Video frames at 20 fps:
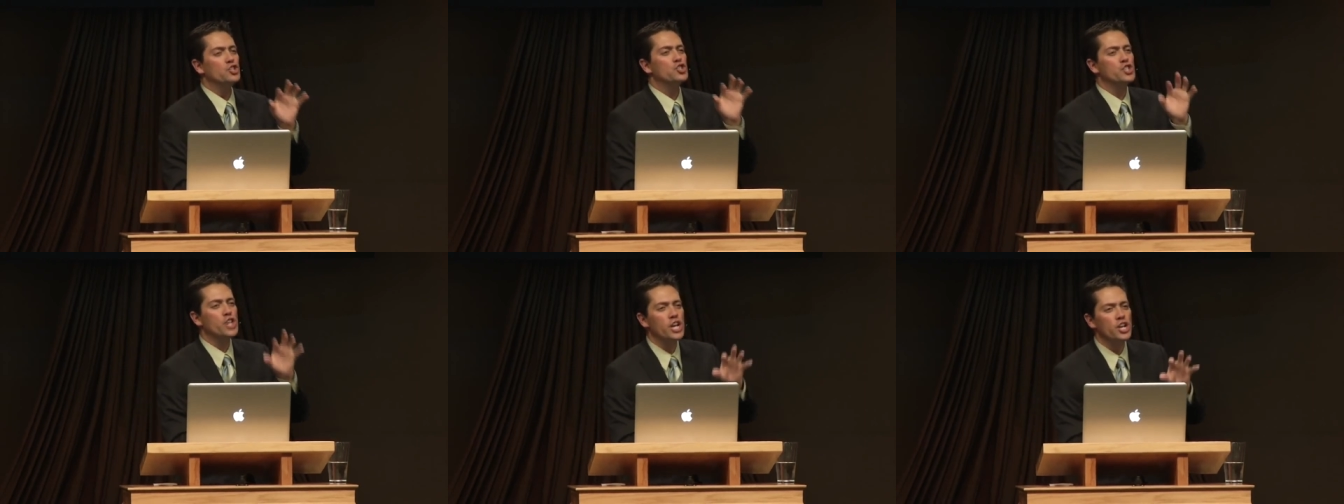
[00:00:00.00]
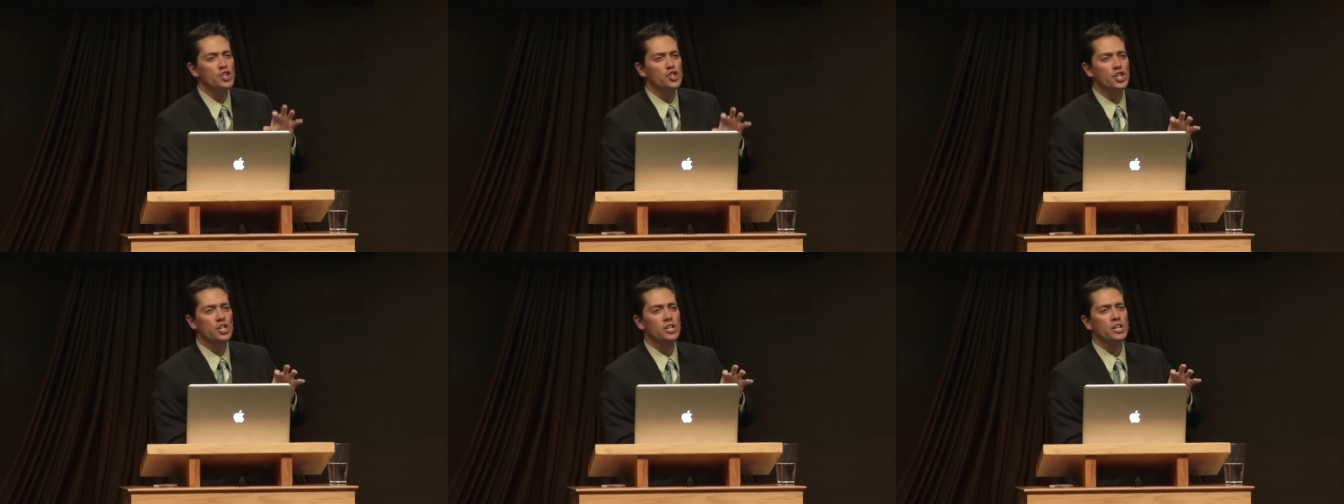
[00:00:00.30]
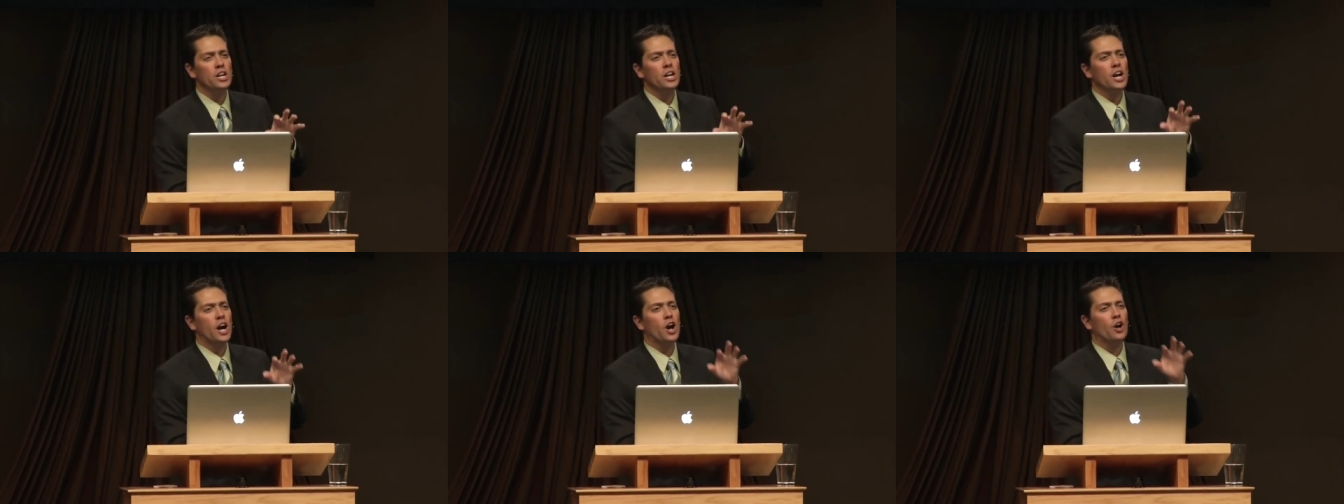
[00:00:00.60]

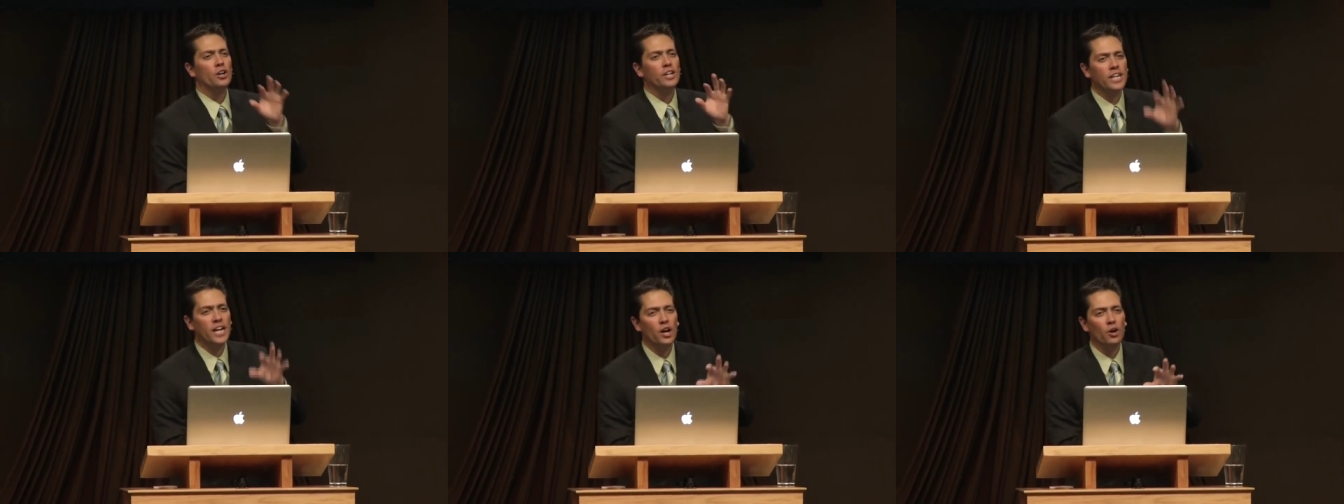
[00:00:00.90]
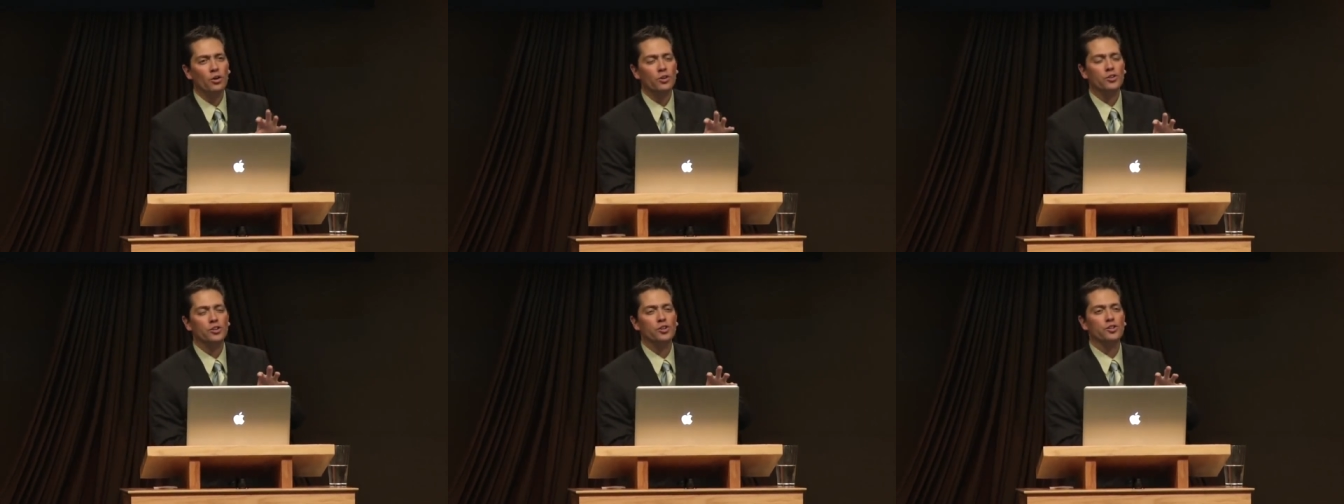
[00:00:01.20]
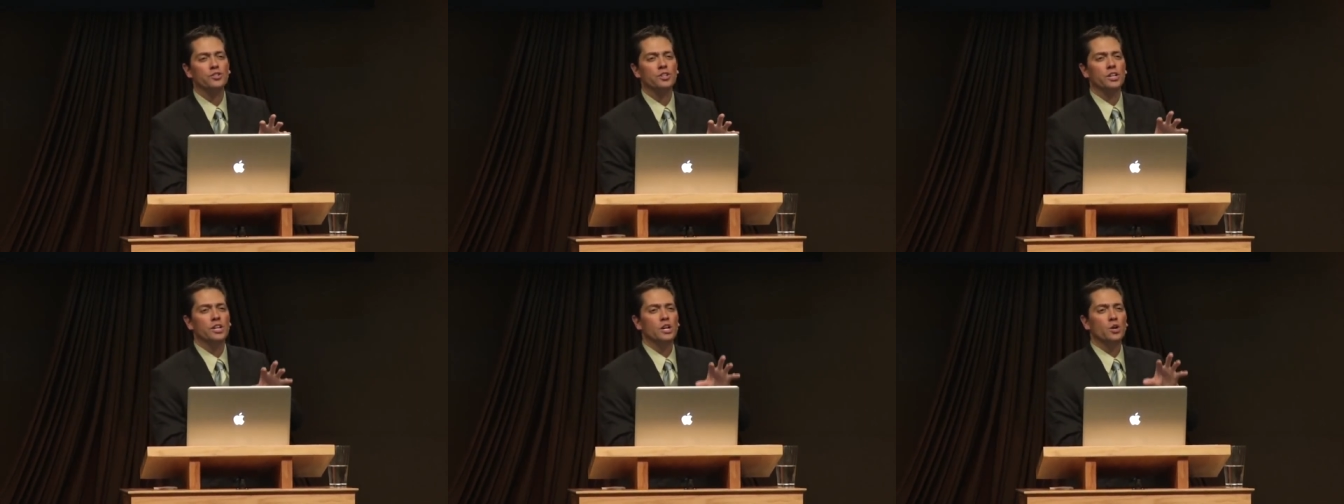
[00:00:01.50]
changing our
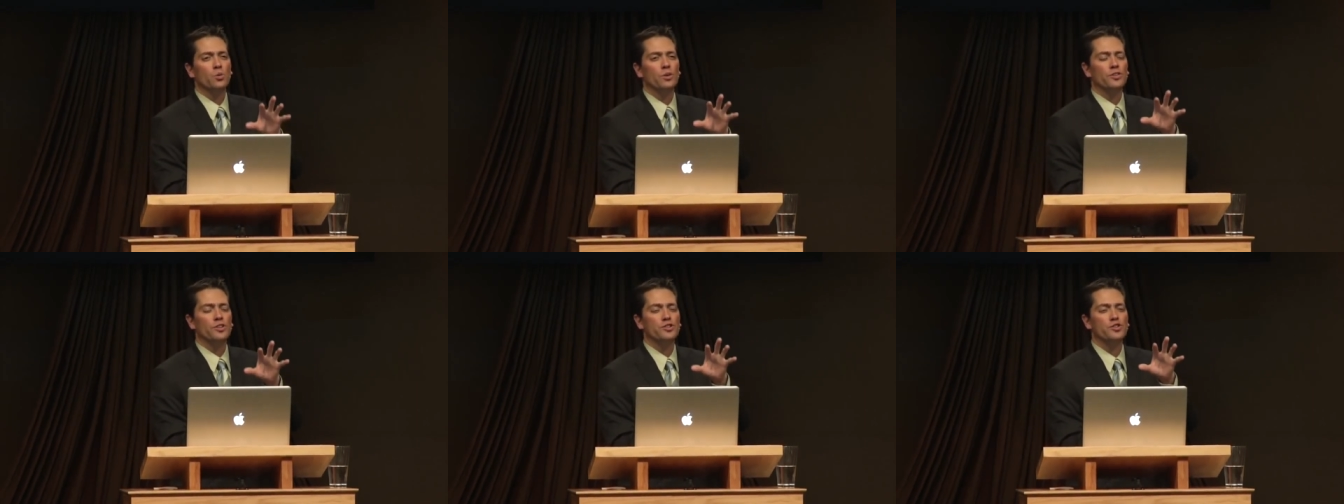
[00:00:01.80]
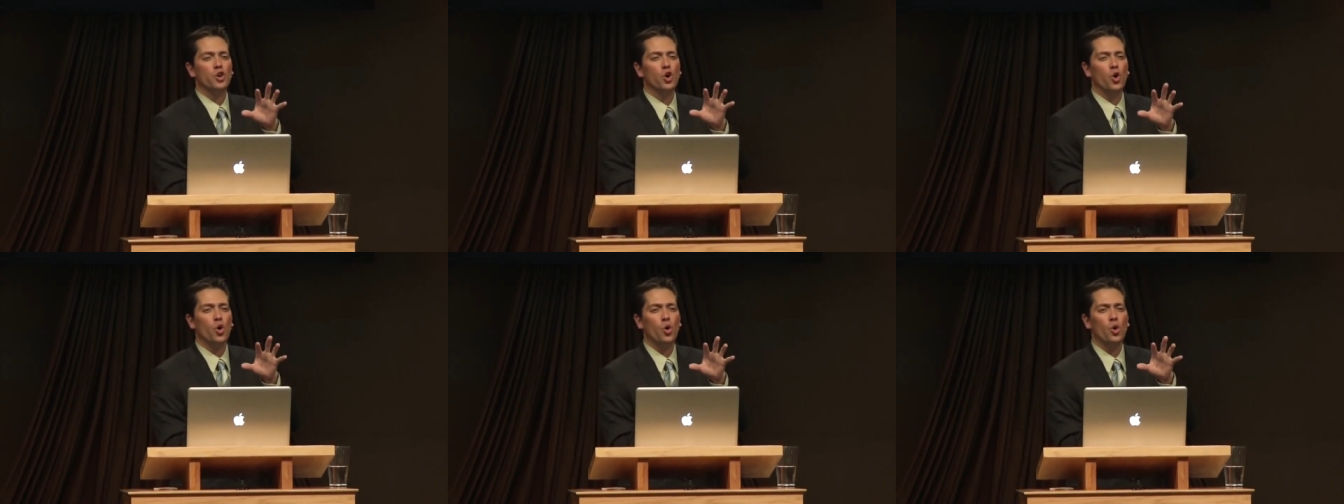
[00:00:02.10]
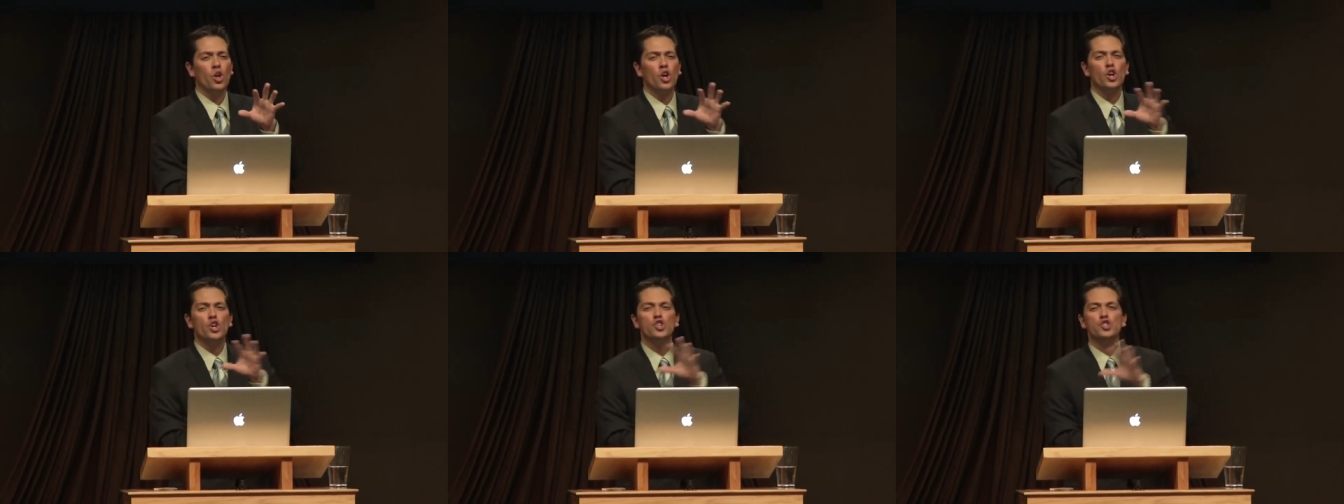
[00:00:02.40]
characters with this
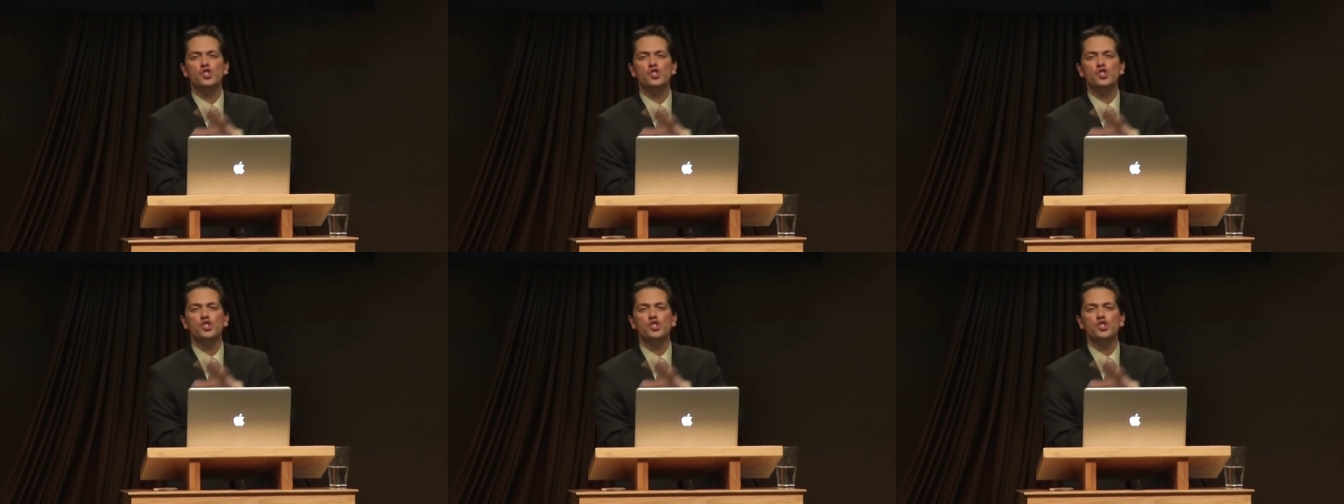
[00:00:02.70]
whole